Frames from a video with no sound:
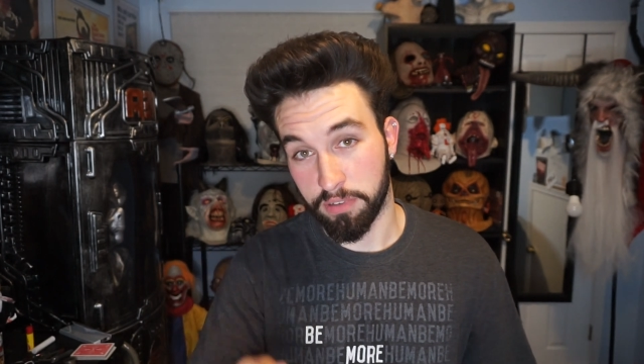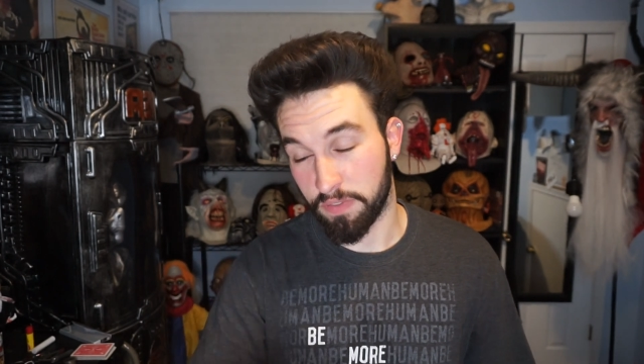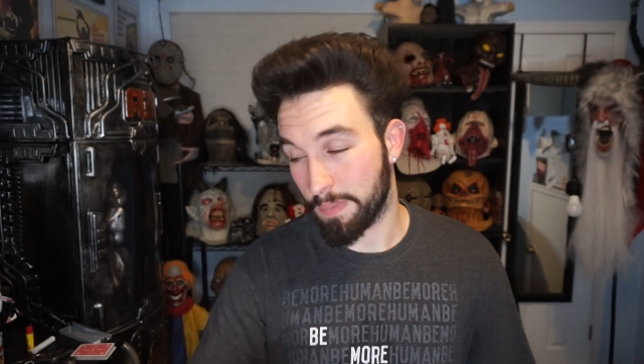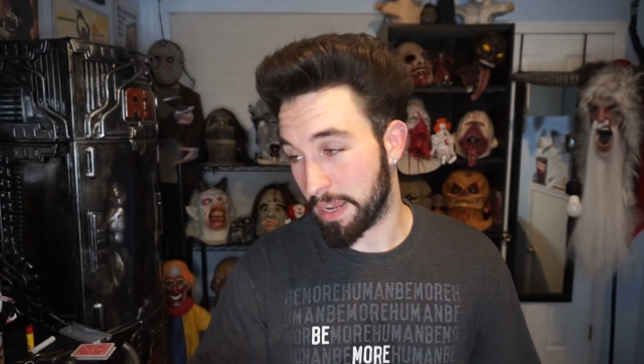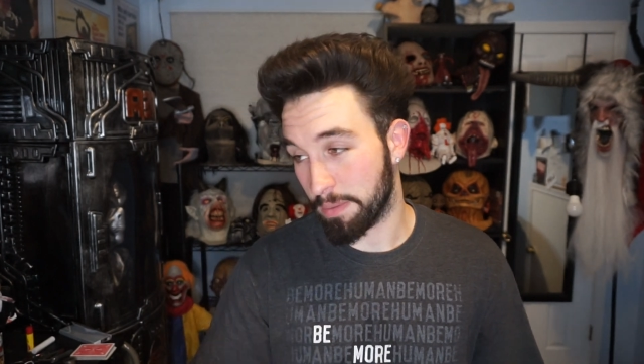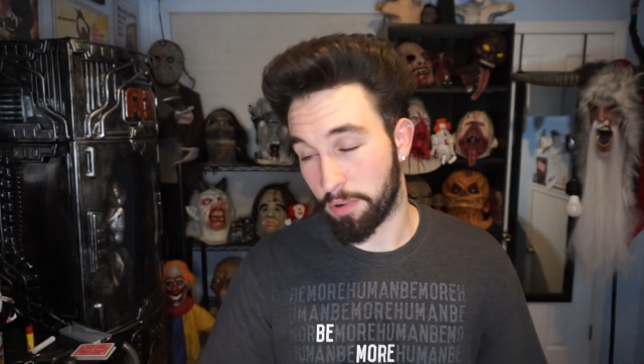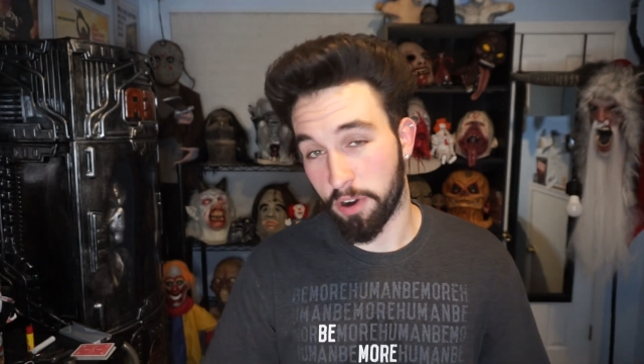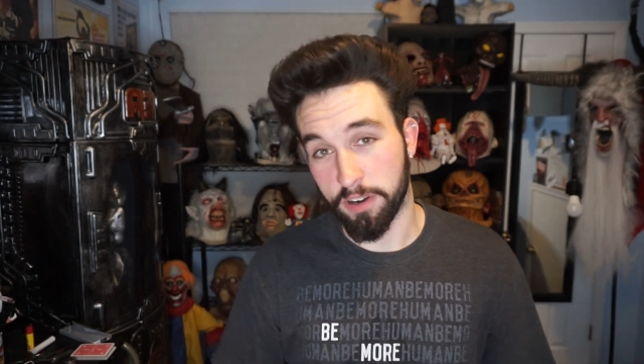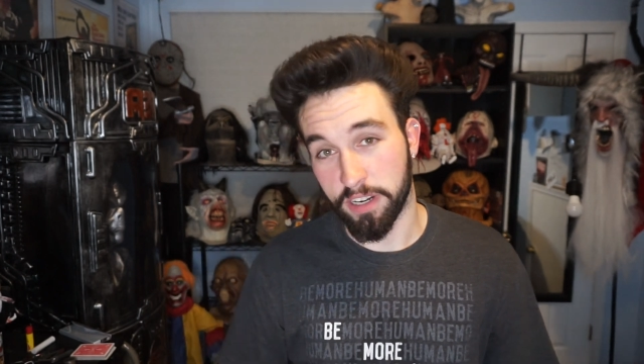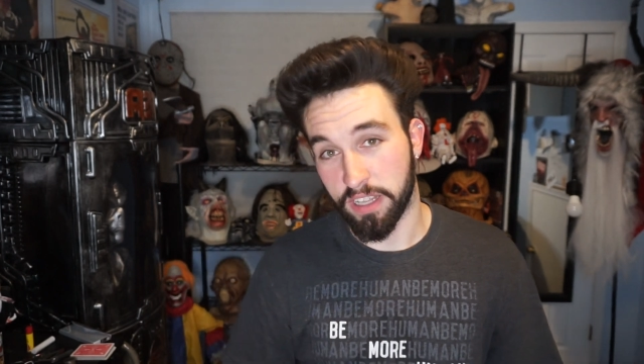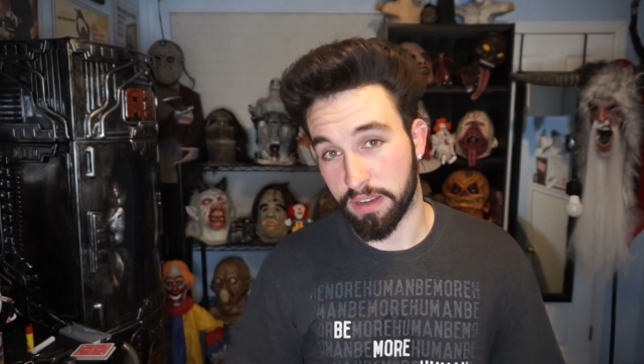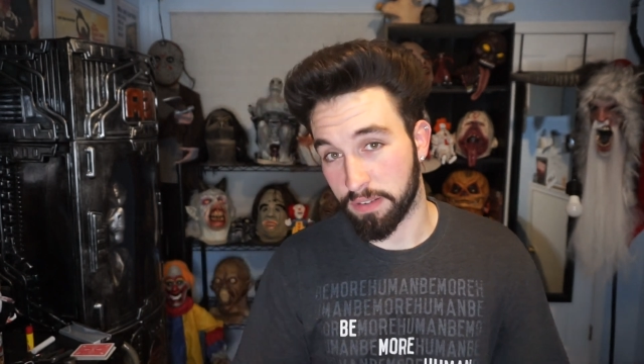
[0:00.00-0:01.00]
If I'm at a
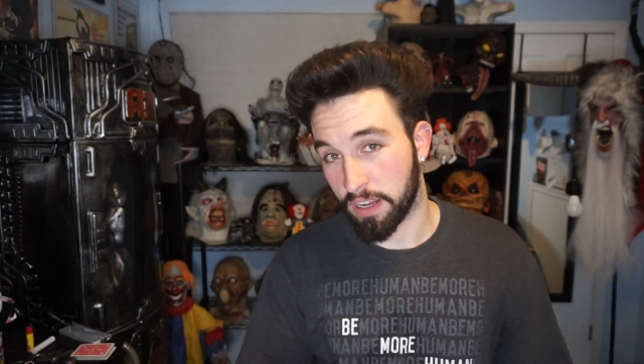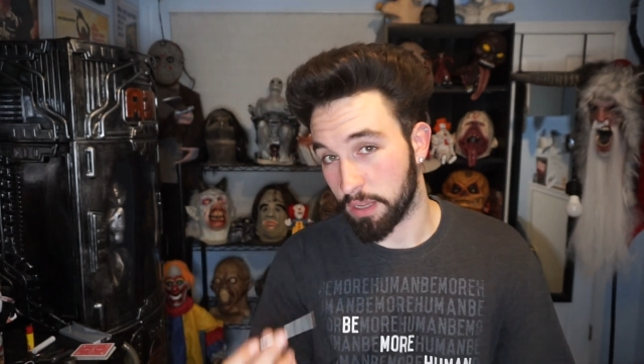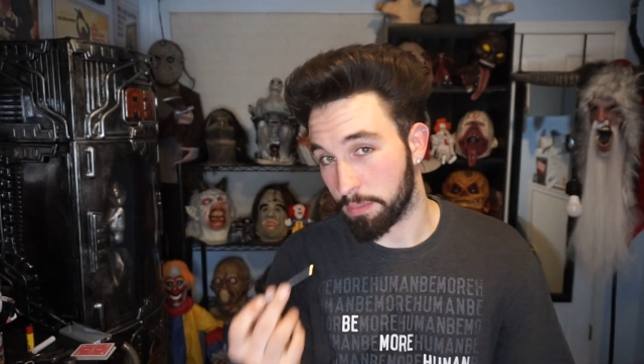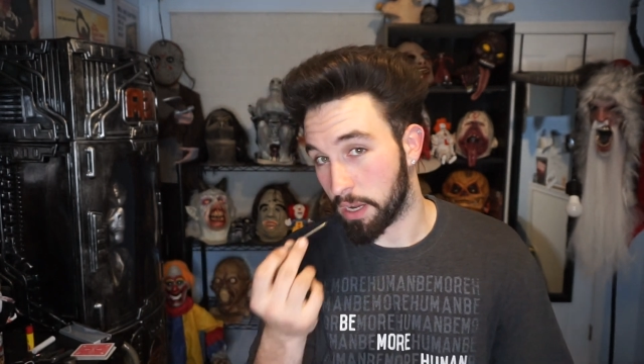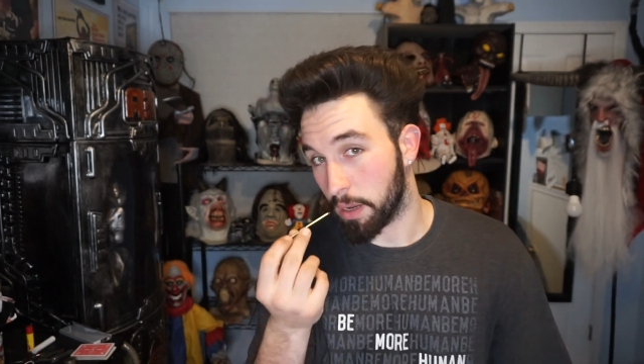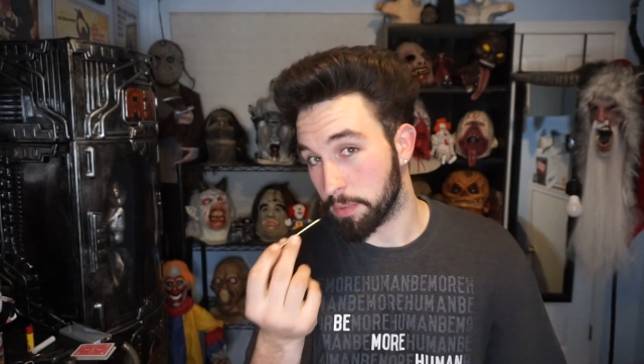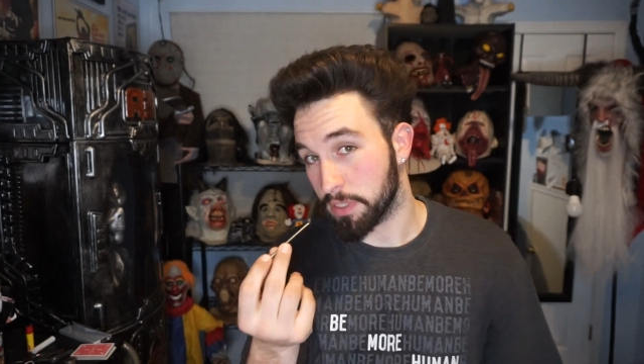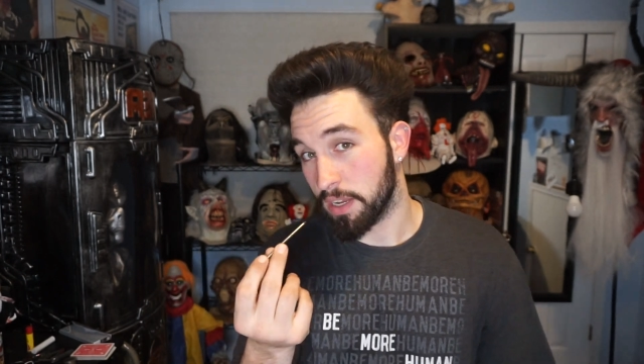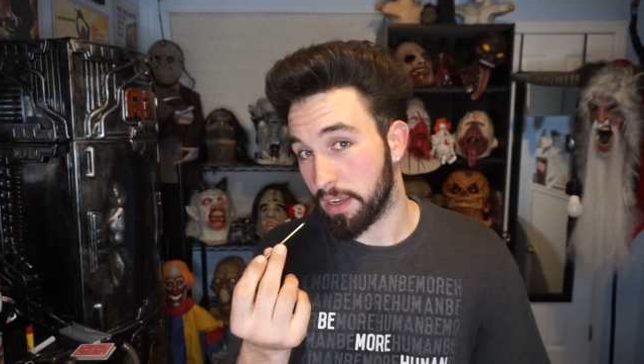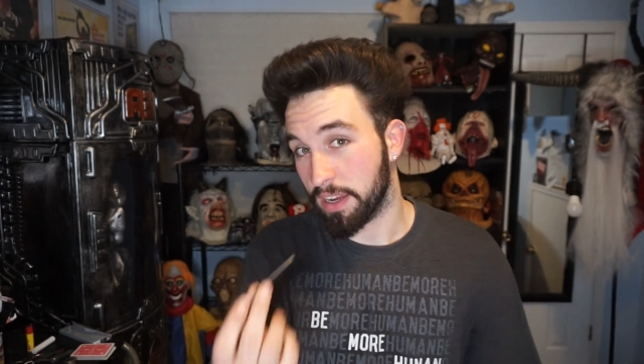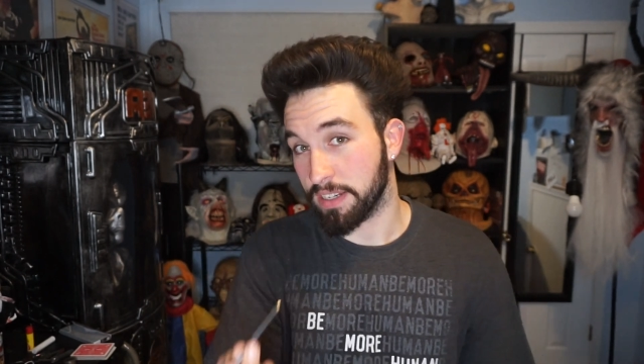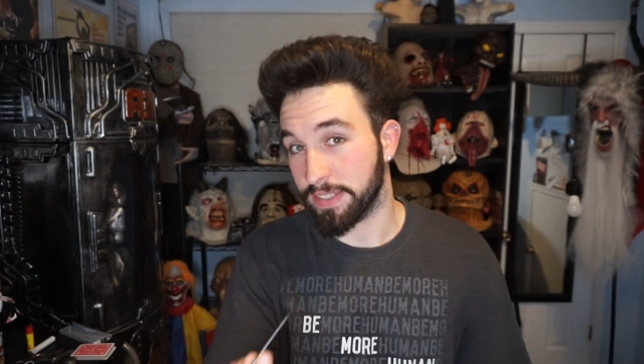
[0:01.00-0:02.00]
party, they have lollipops.
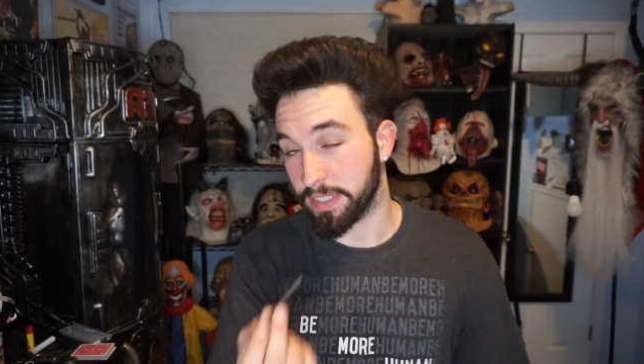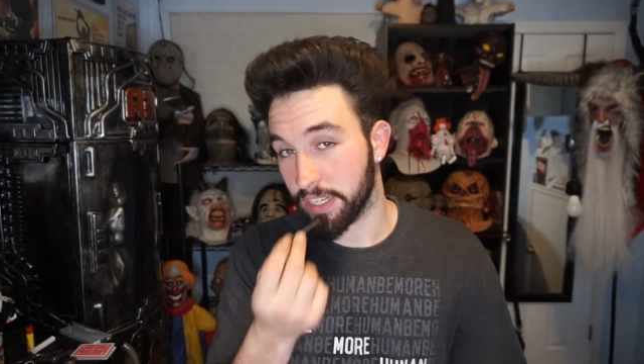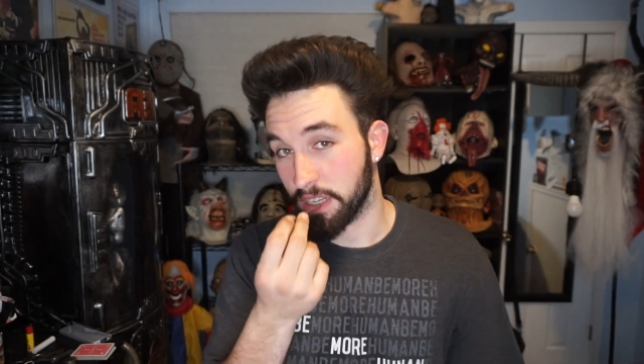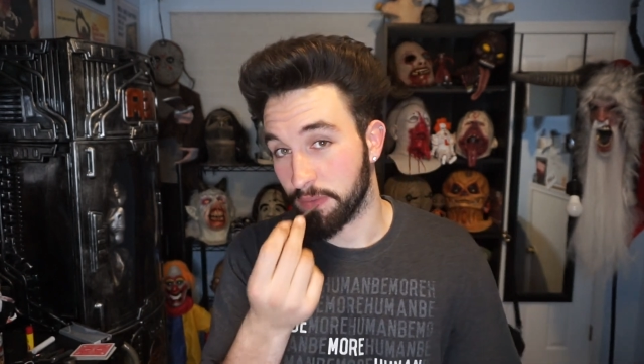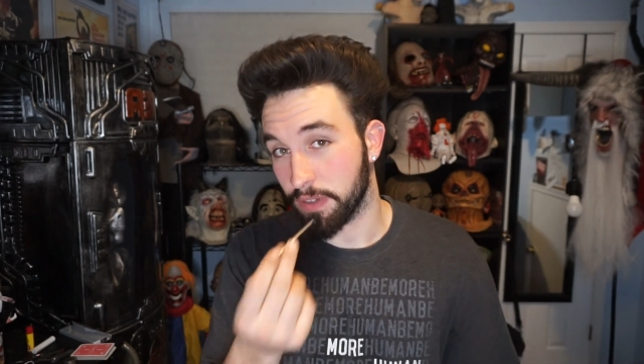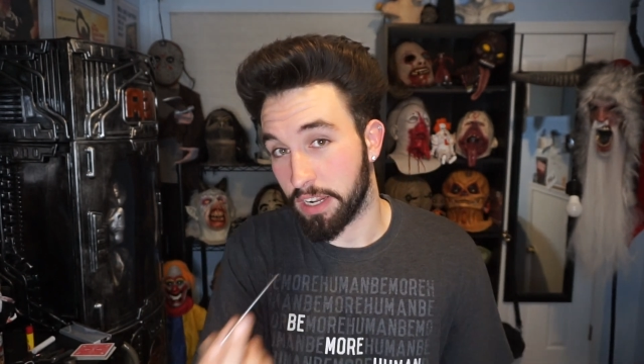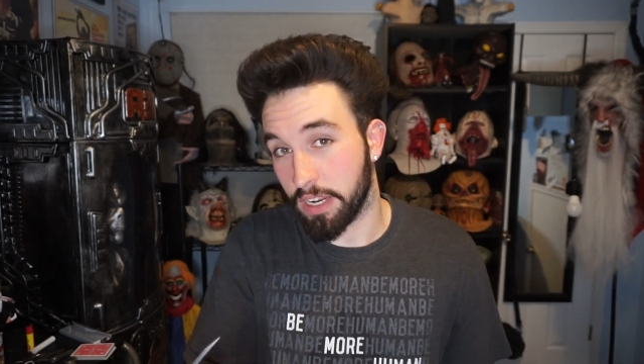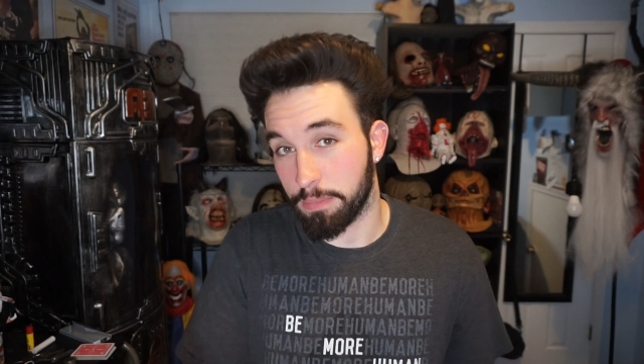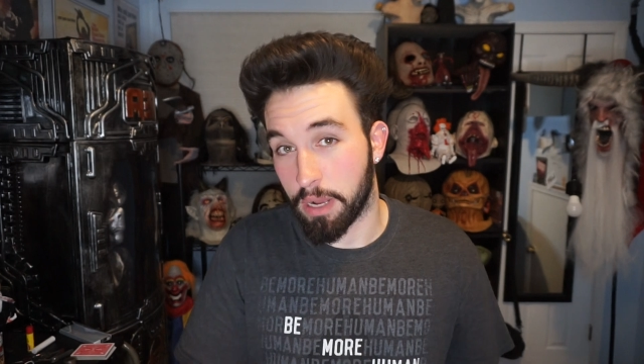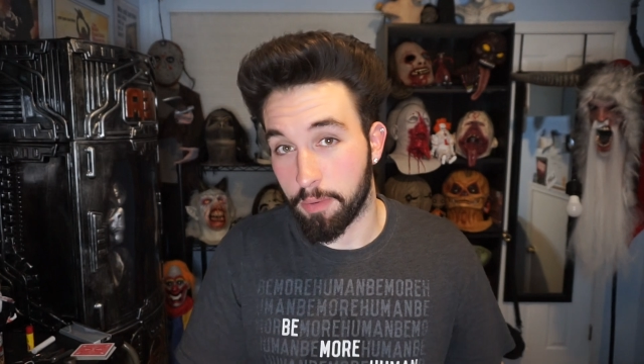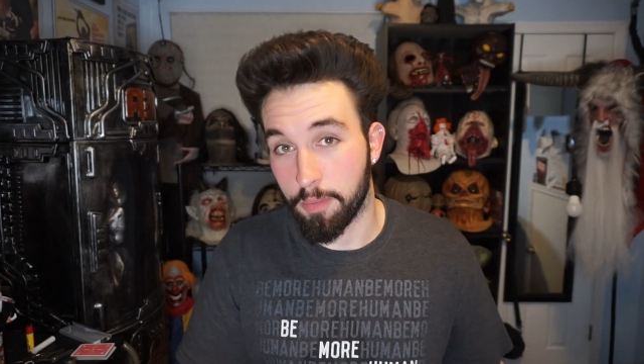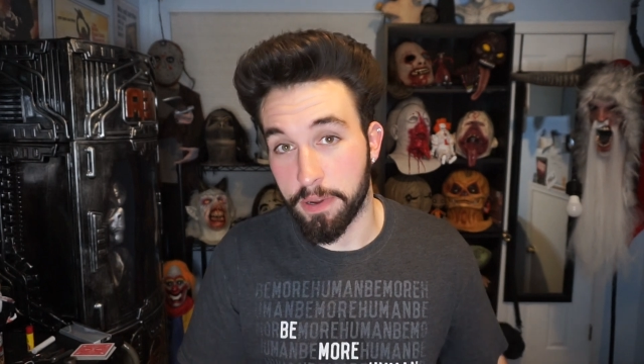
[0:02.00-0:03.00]
I stick the end of a
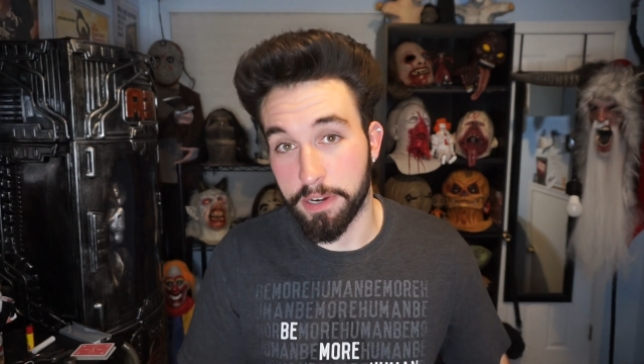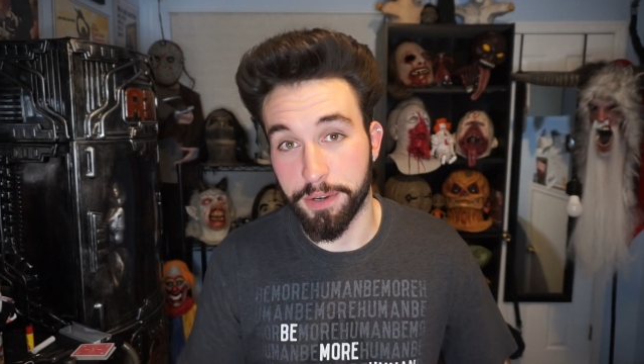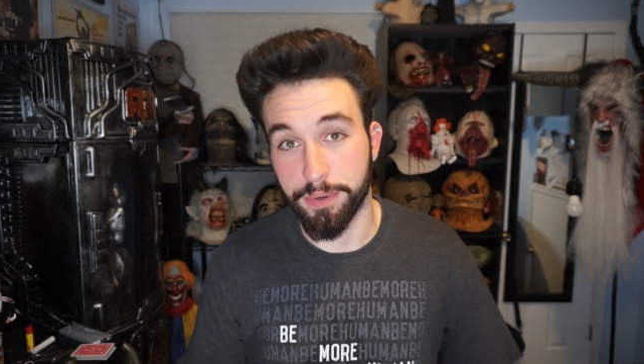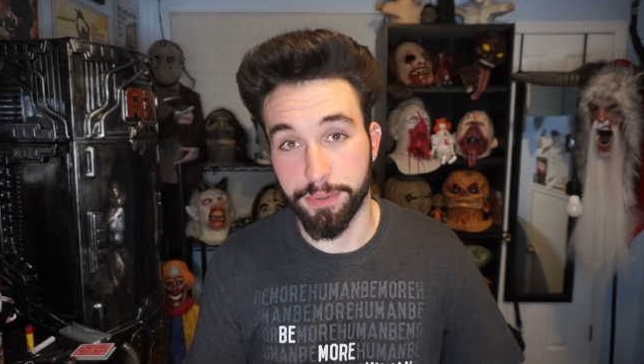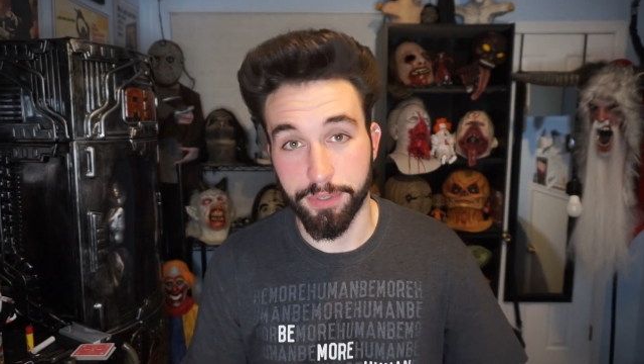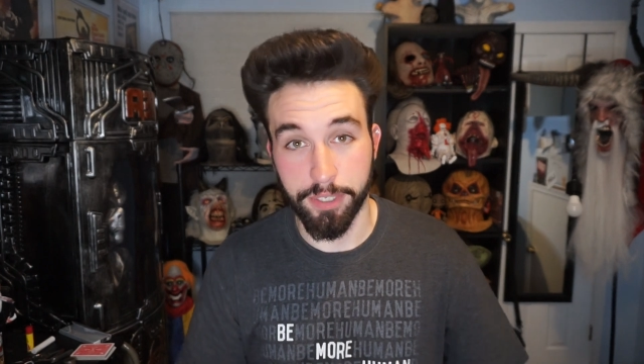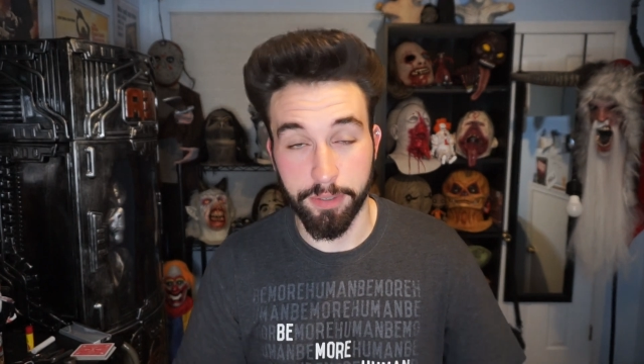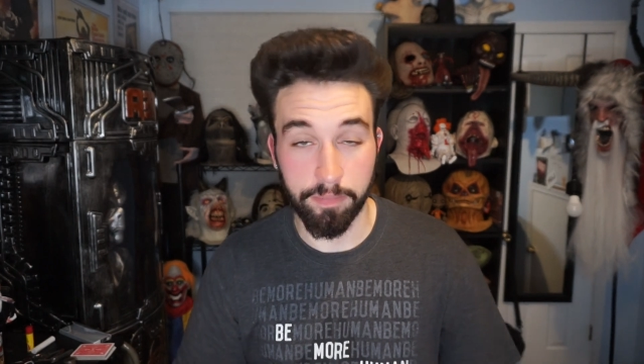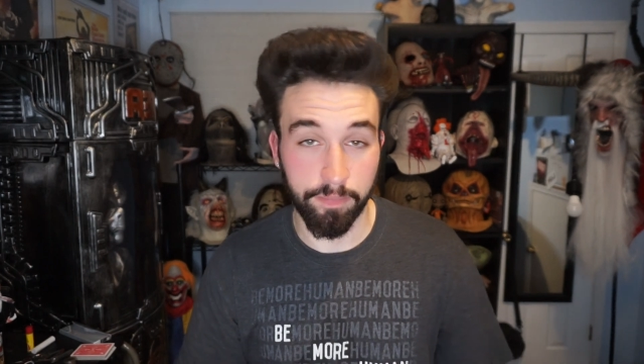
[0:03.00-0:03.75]
lollipop in my nose